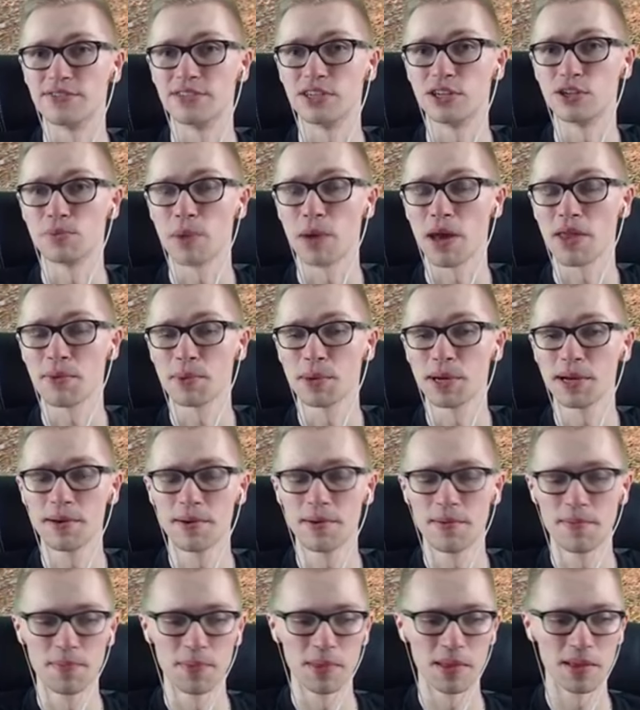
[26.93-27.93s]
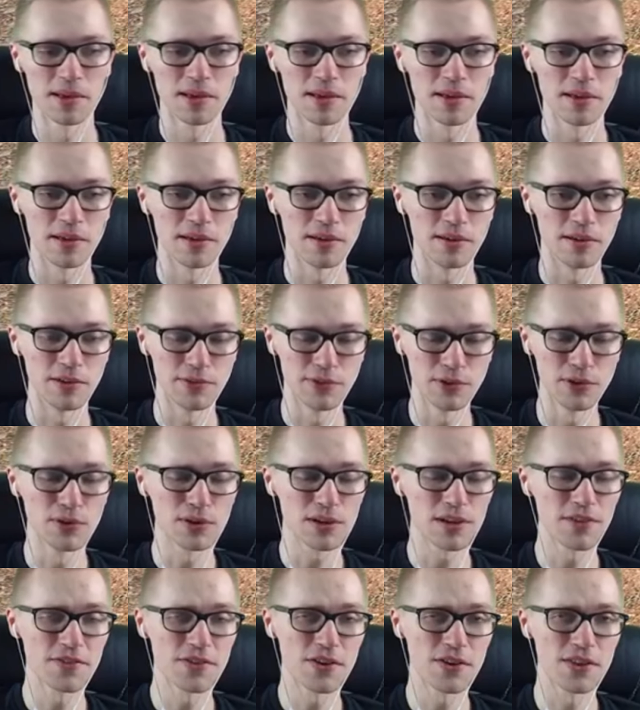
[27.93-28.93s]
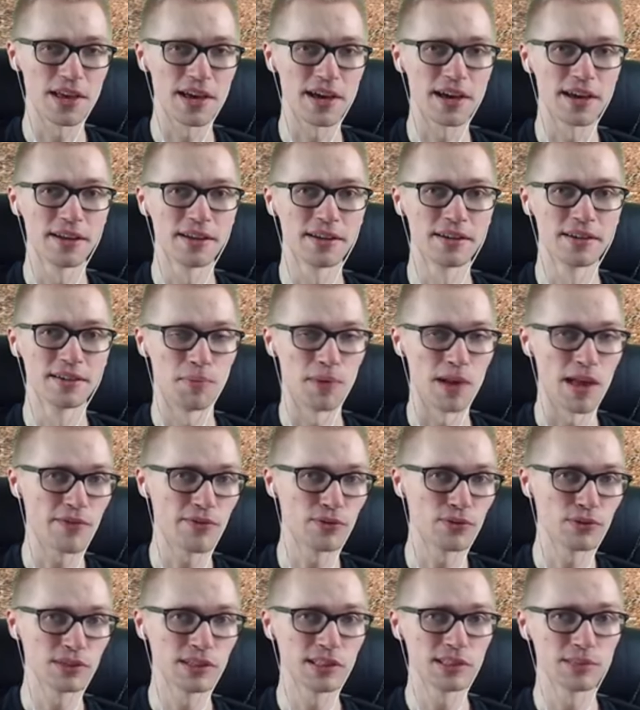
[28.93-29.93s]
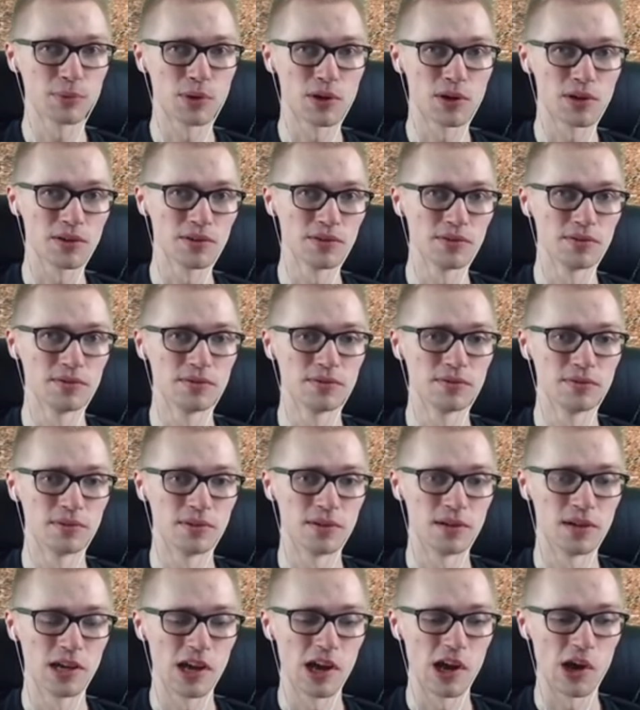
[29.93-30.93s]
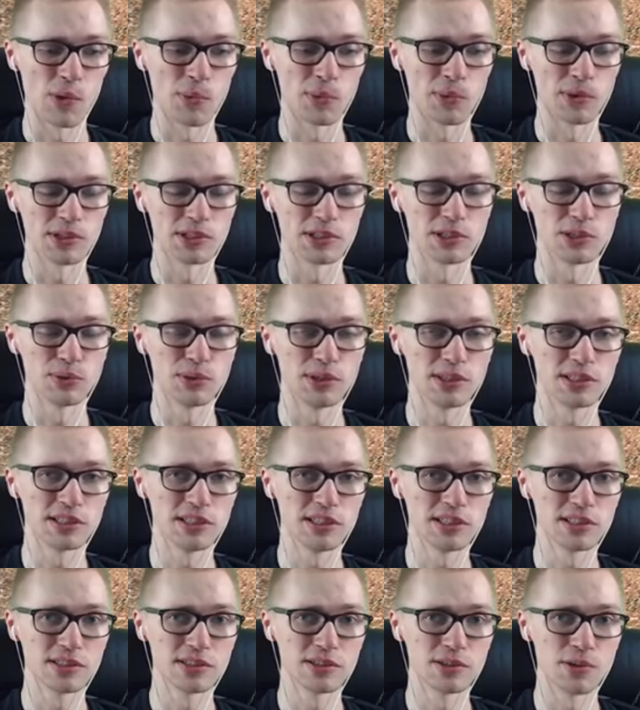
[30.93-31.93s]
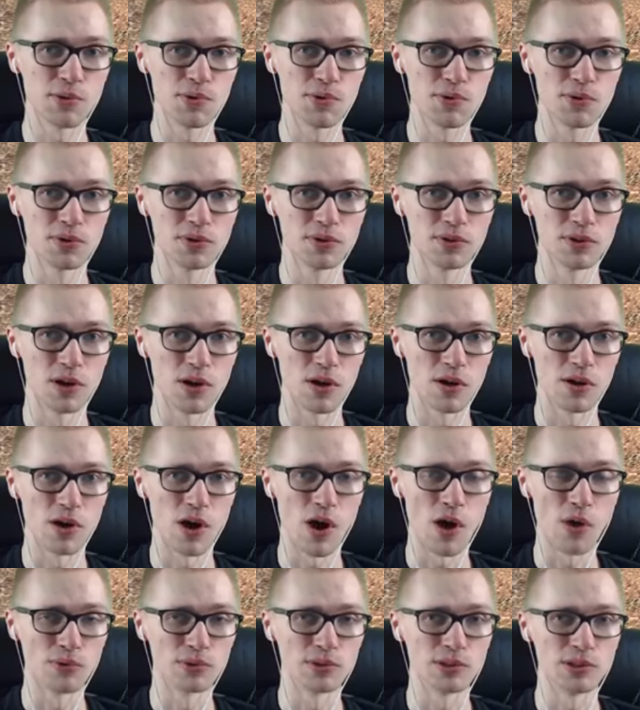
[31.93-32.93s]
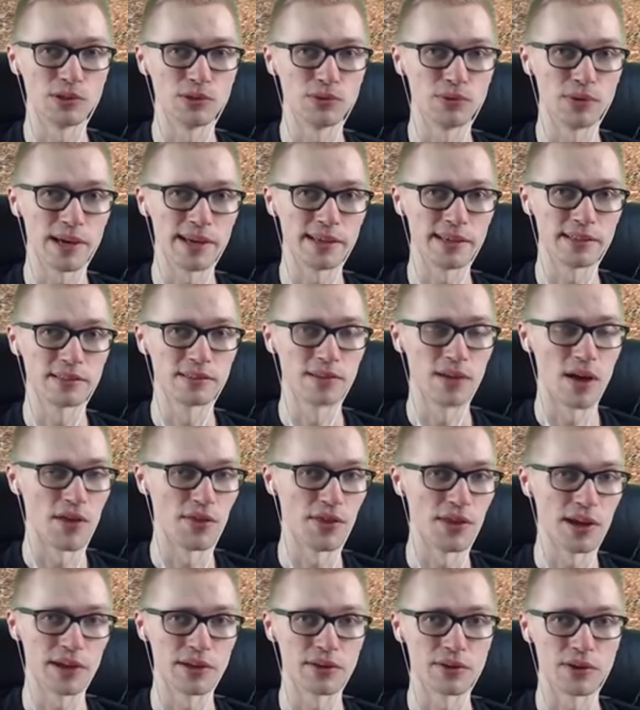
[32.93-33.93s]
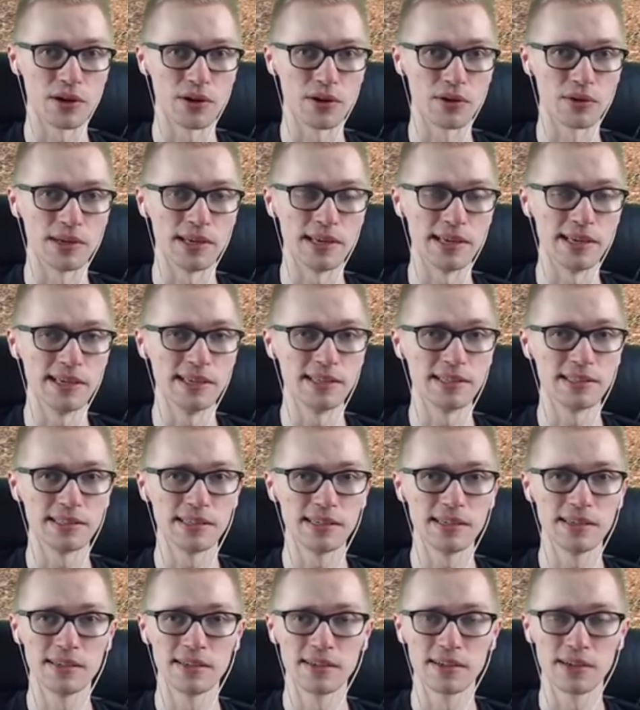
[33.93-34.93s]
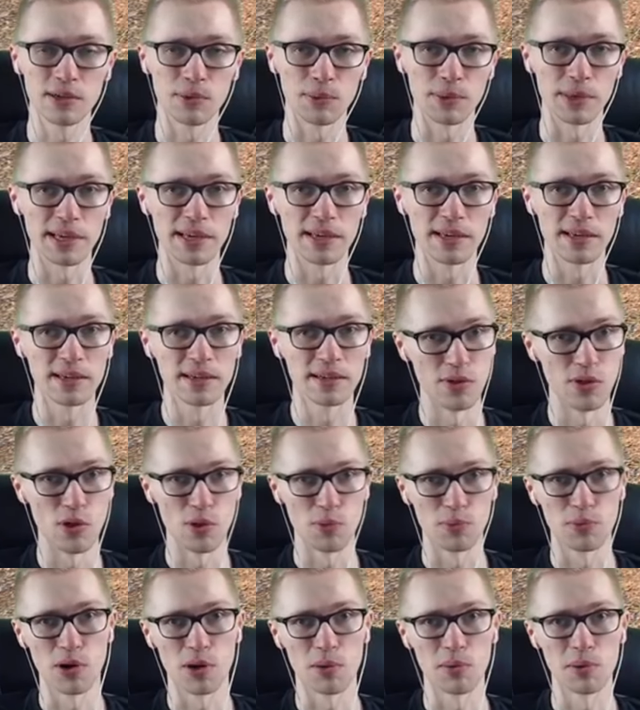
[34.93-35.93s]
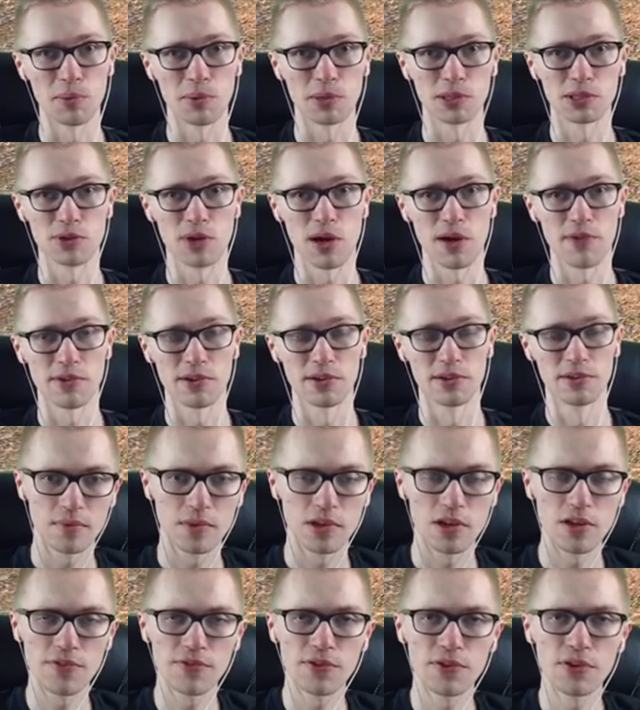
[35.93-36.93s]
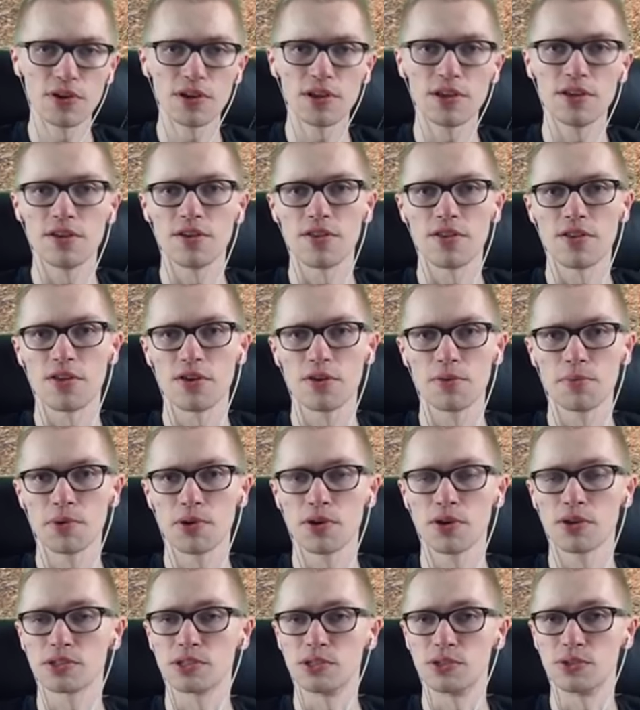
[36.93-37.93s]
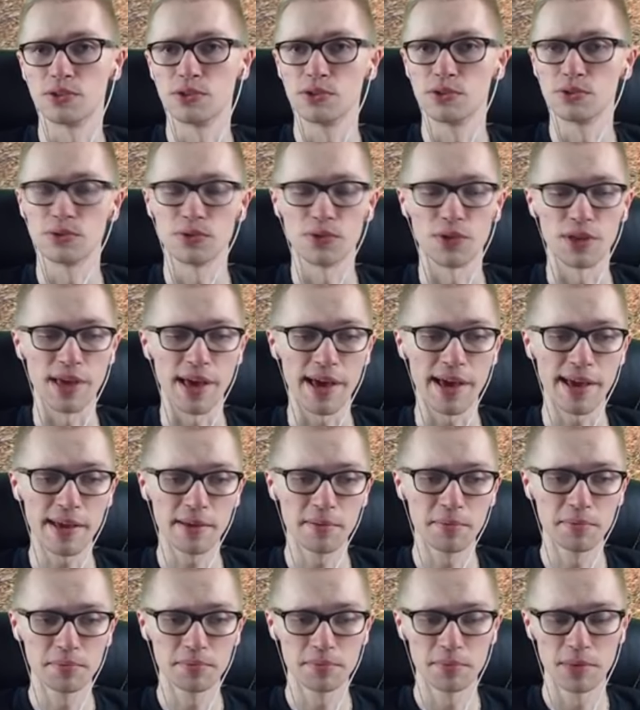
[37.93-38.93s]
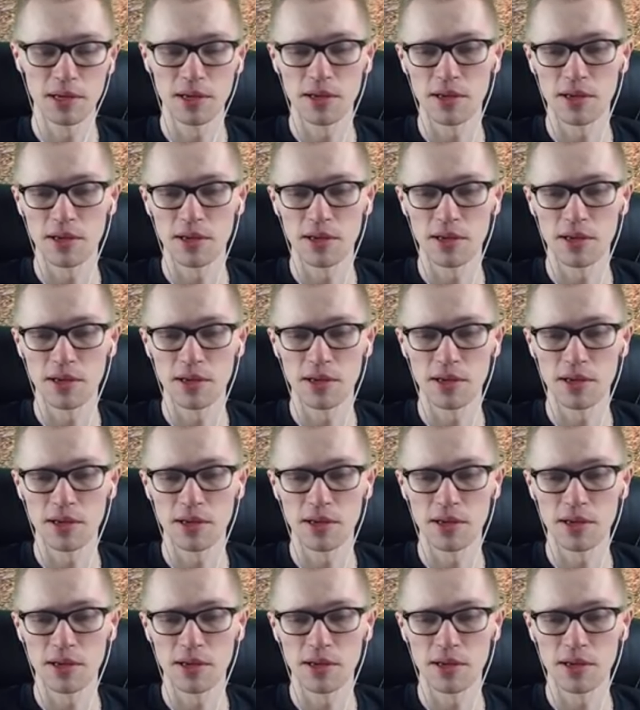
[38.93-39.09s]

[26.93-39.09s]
video by the way. If you're looking for that, play through Season 1. Once you reach Season 2, only do raids. There you go. Easy, quick, no problem whatsoever. If you're here though because you're new to the game,